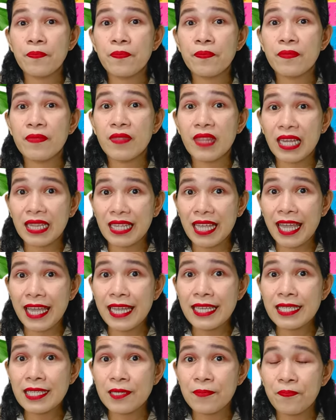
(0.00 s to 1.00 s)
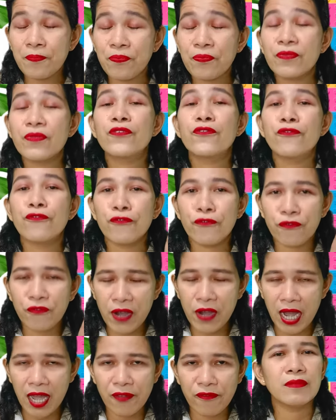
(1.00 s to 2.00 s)
That is
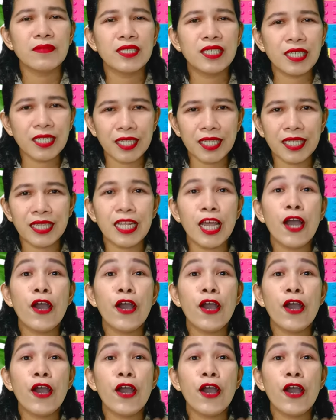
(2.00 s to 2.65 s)
5. Good.